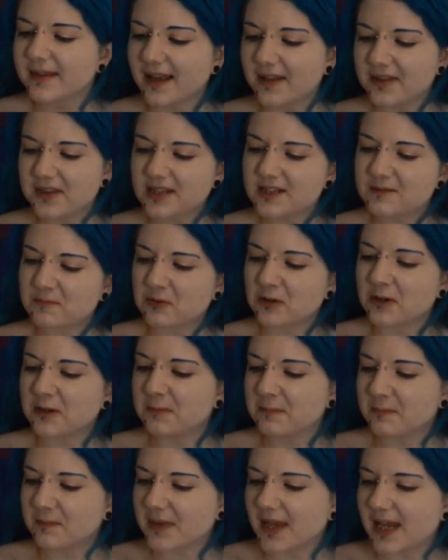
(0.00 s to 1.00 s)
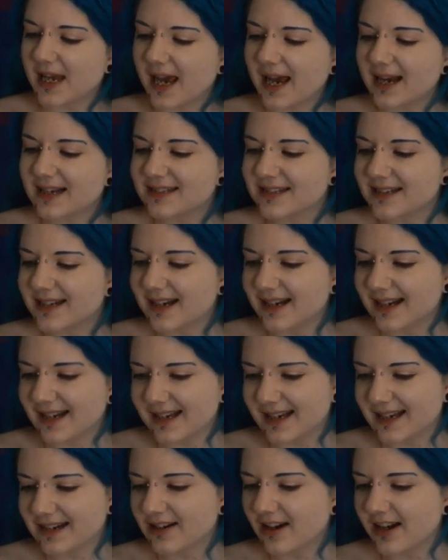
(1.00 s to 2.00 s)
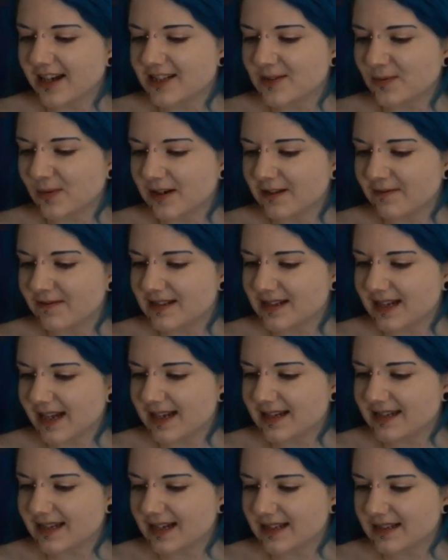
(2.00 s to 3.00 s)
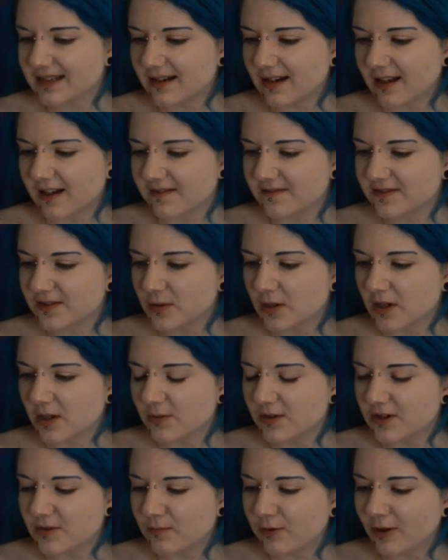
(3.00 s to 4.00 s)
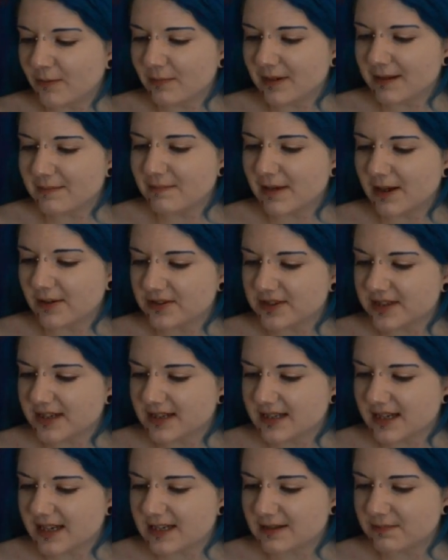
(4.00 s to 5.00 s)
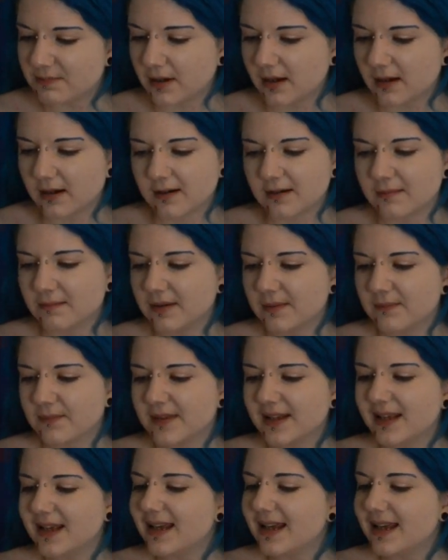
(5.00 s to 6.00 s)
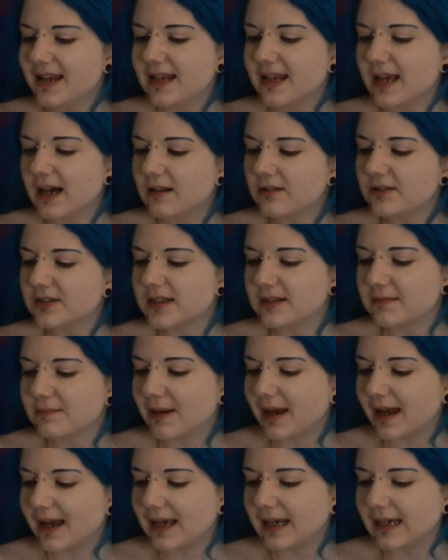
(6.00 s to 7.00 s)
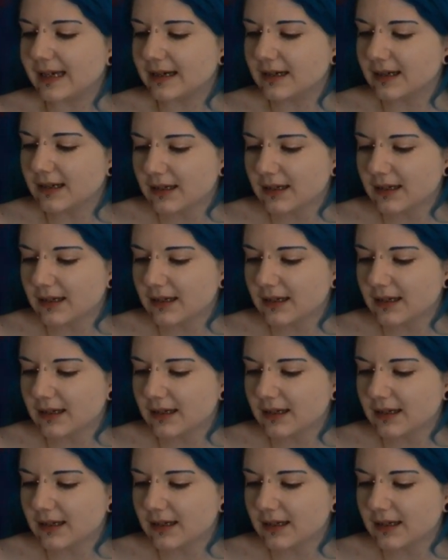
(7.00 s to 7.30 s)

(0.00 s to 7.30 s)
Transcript: At this point, he accidentally ignites one of his latex gloves, which promptly melts into his palm. He yells in pain.